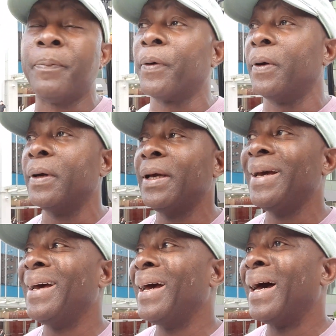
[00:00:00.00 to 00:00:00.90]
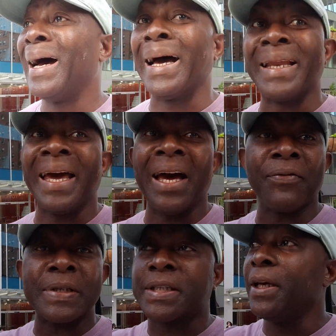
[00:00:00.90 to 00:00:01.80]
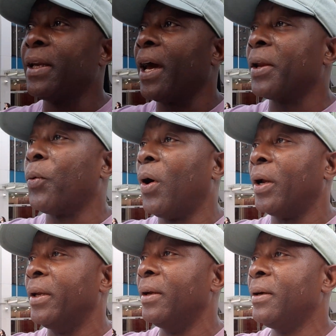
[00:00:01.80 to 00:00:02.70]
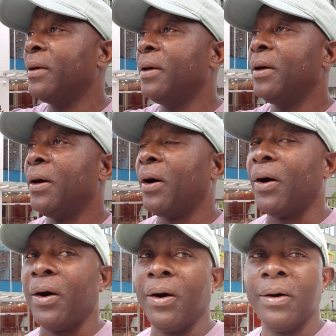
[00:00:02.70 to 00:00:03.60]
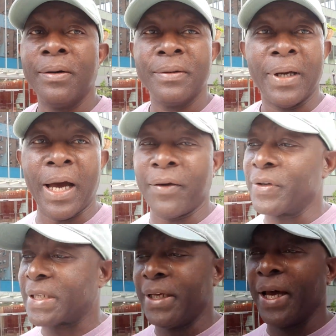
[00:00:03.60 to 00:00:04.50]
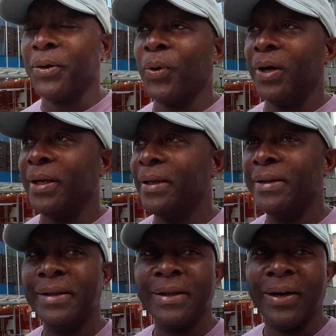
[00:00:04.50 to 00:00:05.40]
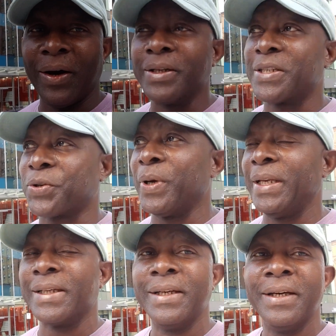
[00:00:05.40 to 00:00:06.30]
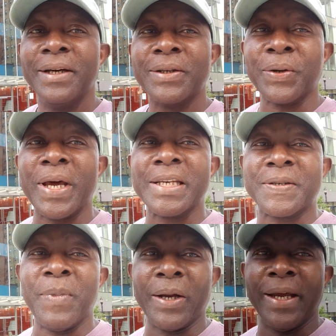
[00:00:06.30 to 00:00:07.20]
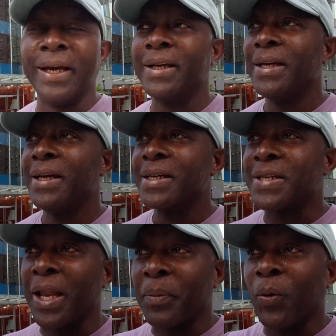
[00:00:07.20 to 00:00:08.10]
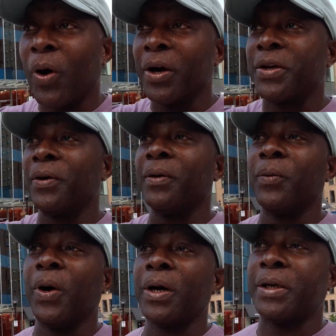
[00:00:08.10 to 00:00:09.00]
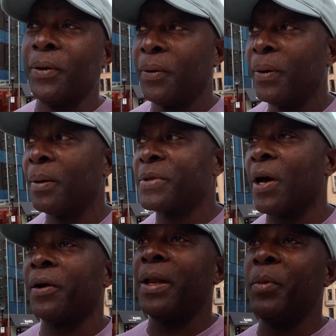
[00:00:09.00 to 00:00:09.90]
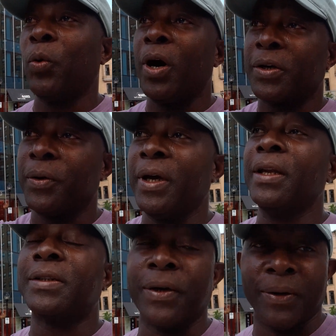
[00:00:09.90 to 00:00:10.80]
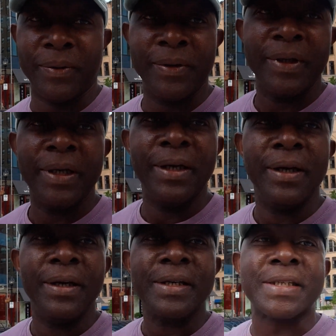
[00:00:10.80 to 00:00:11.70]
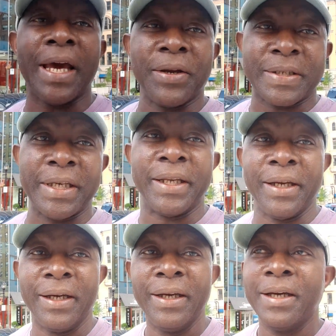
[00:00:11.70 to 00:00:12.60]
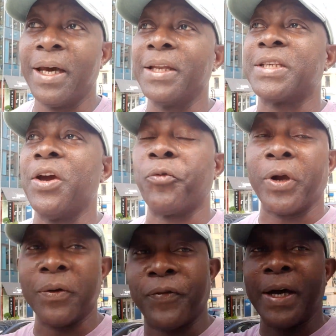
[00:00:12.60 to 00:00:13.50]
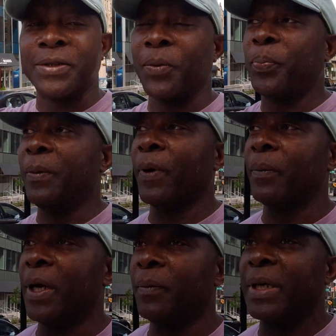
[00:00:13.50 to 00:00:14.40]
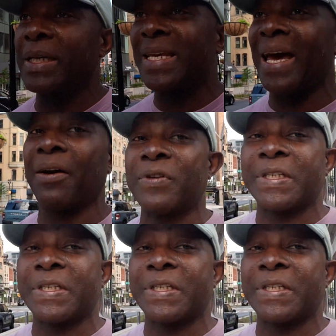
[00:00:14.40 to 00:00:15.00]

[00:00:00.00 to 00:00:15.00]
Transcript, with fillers: people and I haven't seen anyone. I haven't seen anyone on the street. Today's Monday, so let me walk you, walk you, I'm sorry, let me walk you into Center City and see if we could find some people up there because I haven't